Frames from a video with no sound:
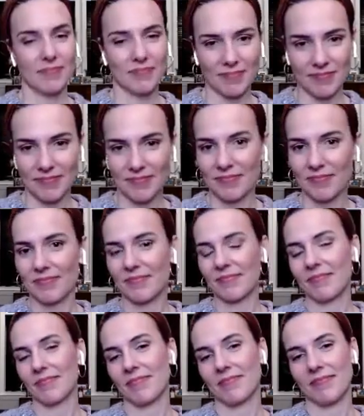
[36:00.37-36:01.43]

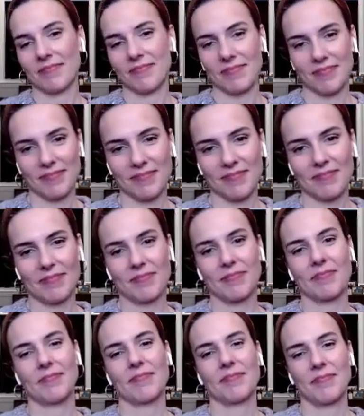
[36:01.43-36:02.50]

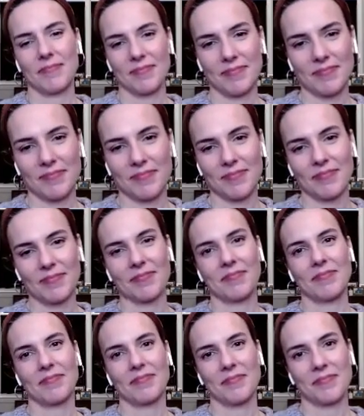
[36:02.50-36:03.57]

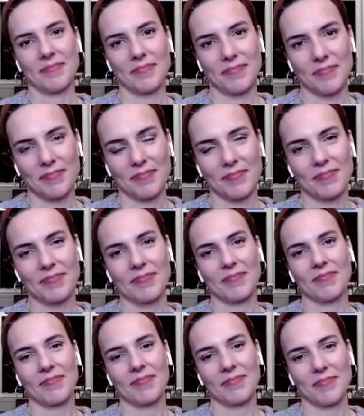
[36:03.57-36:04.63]

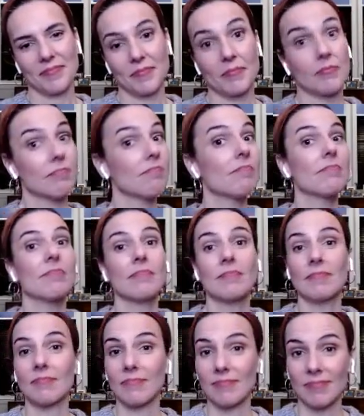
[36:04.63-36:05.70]

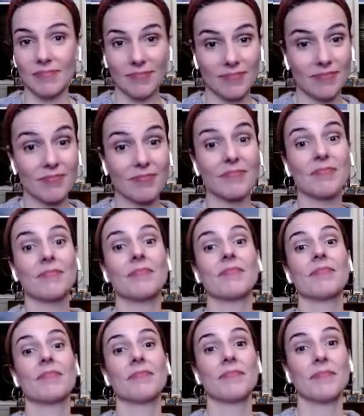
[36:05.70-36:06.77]

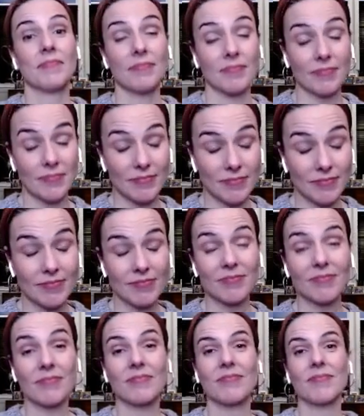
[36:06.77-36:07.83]

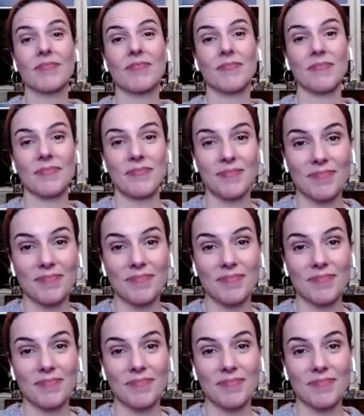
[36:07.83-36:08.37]
(not speaking)